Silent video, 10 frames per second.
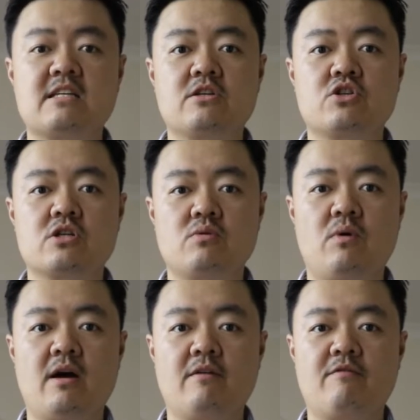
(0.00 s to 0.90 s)
inches
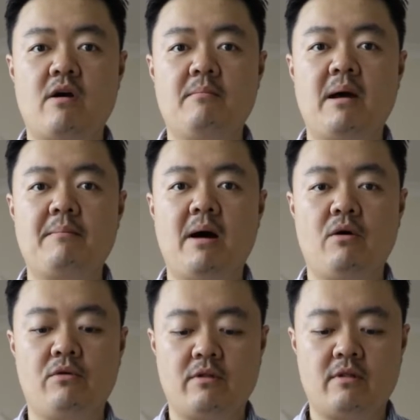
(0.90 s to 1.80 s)
away from my
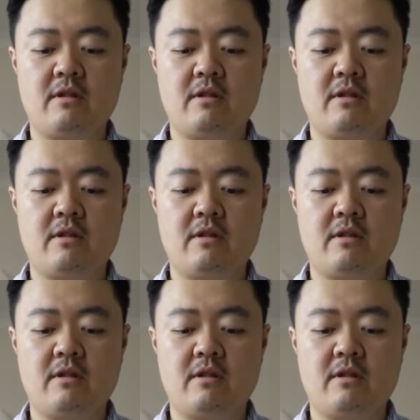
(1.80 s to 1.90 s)
mouth,